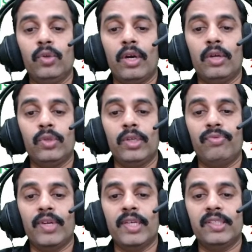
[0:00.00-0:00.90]
have to
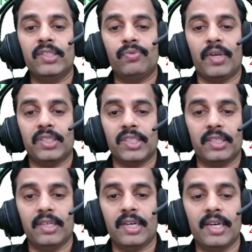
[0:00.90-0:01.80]
define this function,
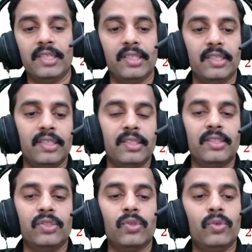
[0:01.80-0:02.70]
right?
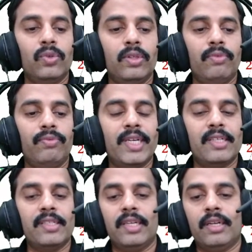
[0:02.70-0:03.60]
So we
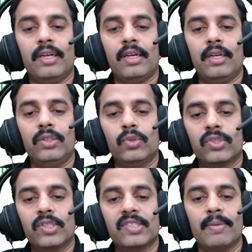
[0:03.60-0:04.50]
can
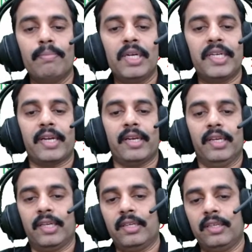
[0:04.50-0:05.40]
use the symbol
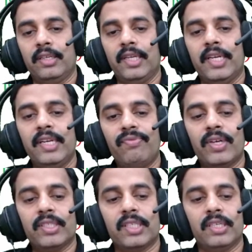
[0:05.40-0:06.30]
technique. Any
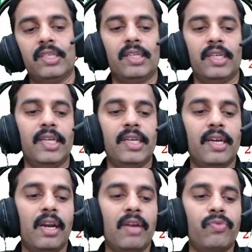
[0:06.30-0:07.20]
function
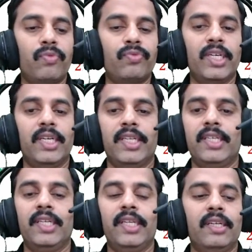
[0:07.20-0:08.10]
integral f of t
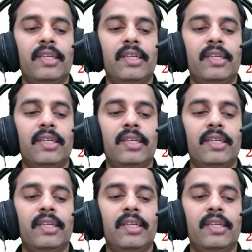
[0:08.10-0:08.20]
dt,